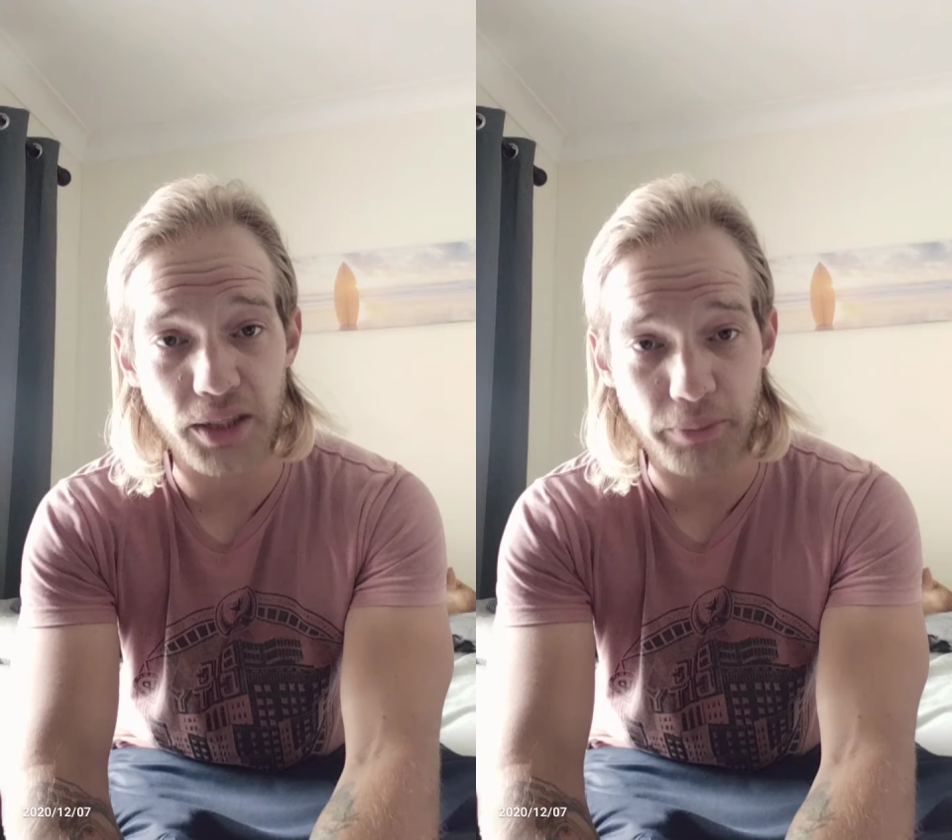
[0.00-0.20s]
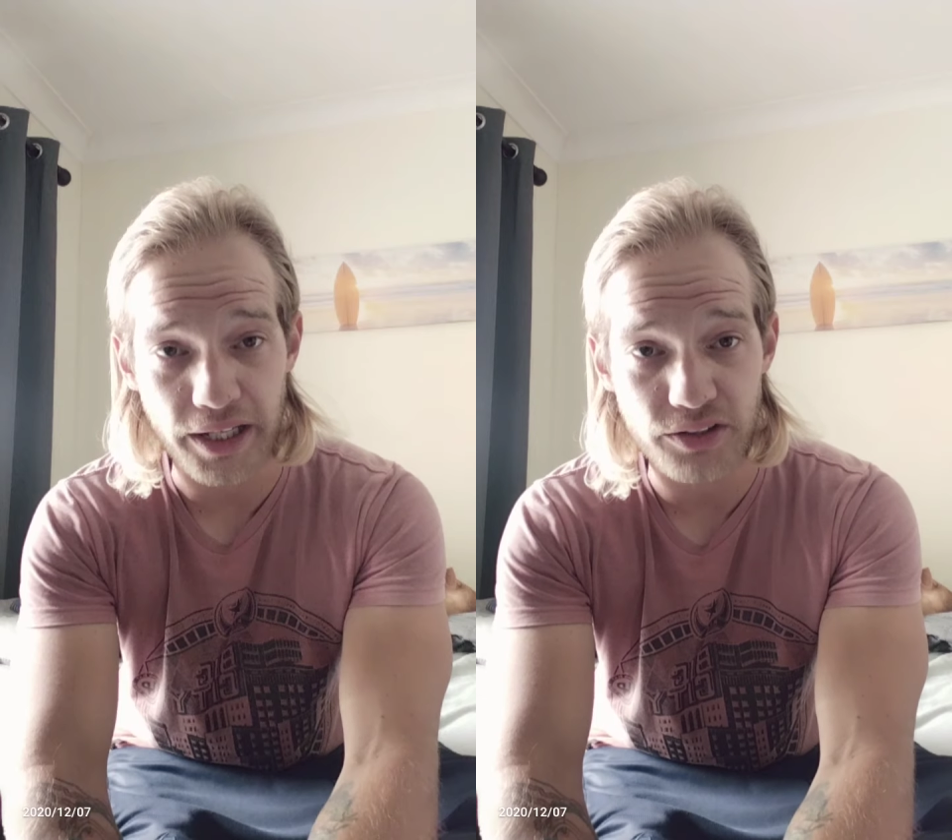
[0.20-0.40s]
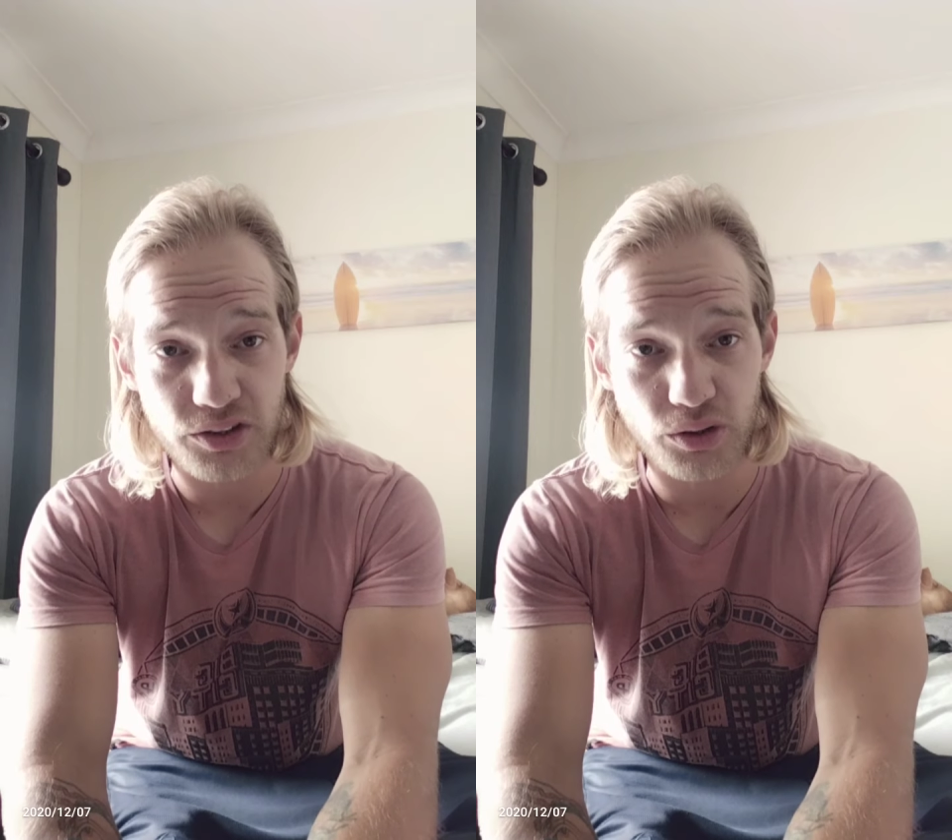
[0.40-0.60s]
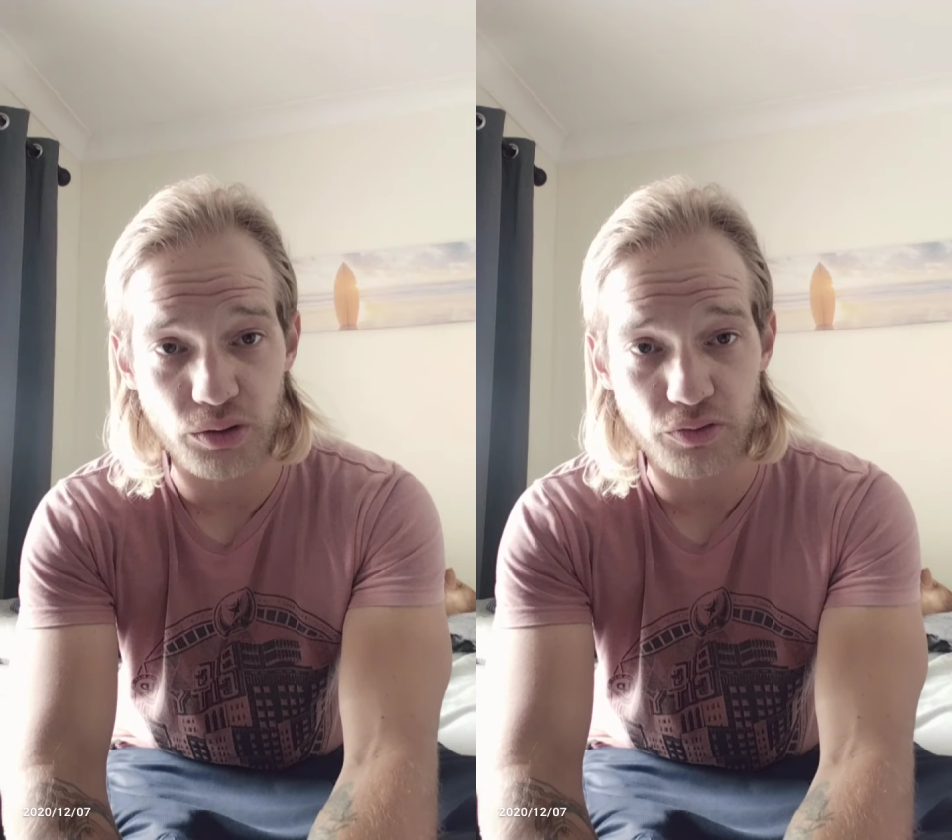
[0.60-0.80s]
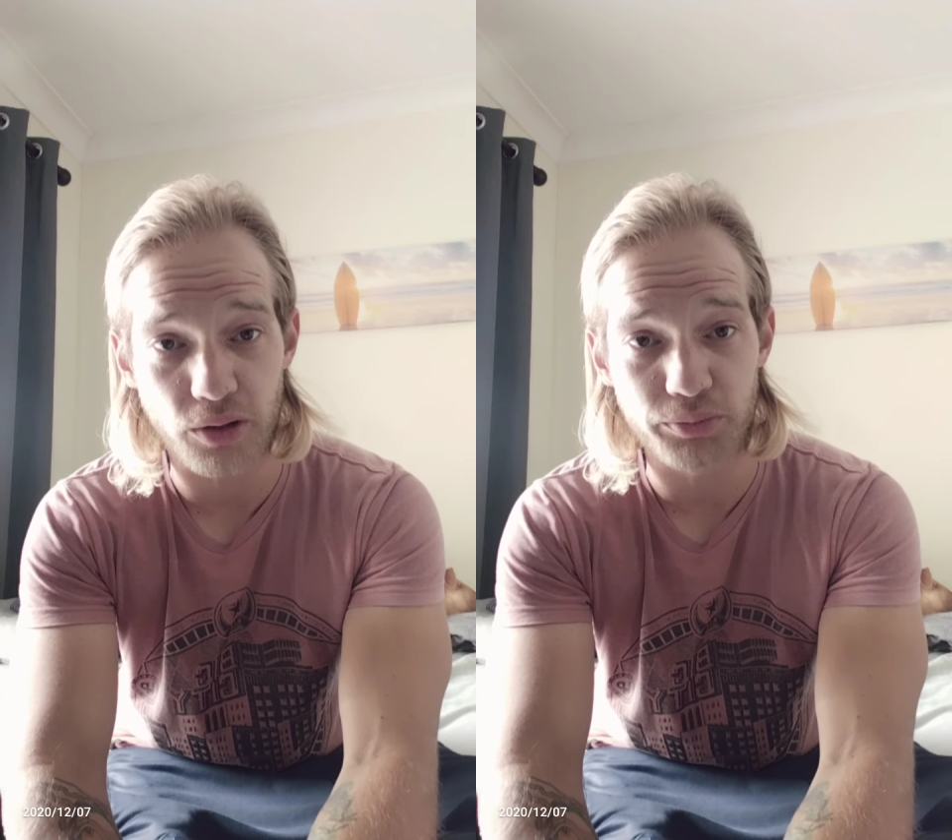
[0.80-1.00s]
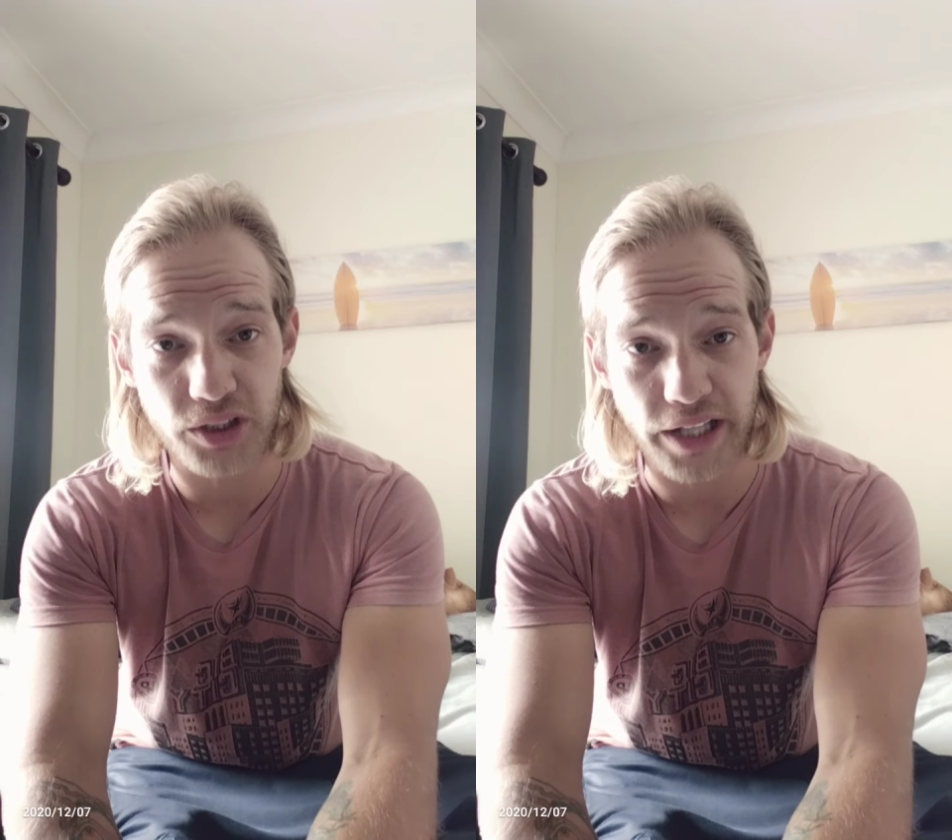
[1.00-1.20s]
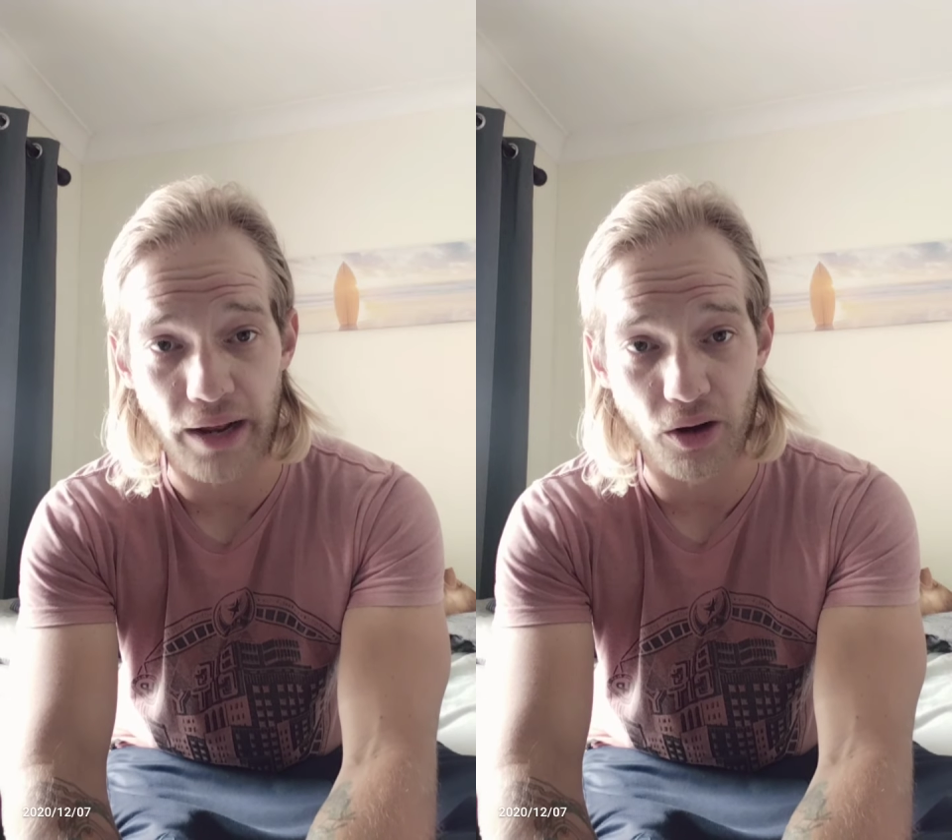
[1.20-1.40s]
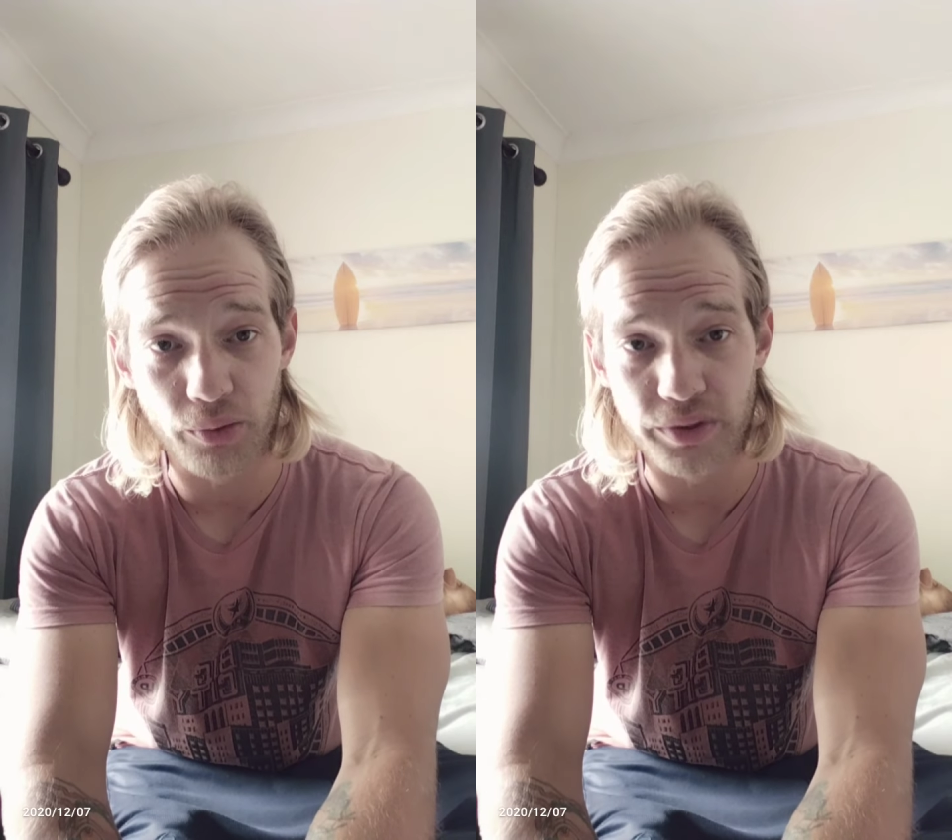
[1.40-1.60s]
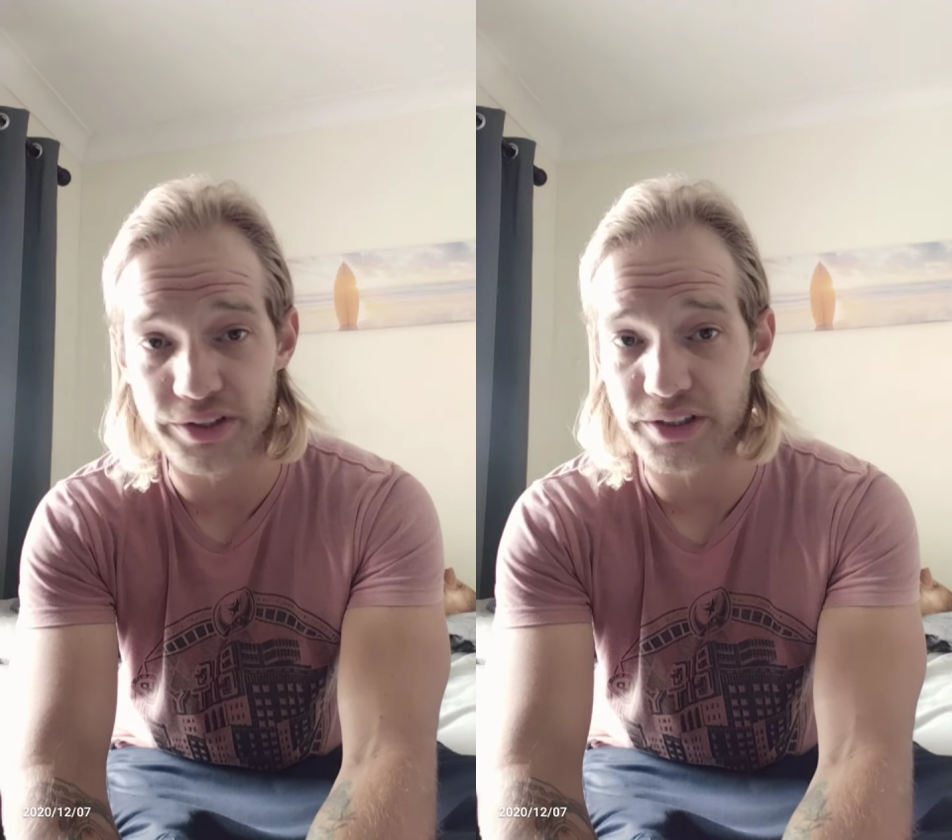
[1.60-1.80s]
make to you from today onwards,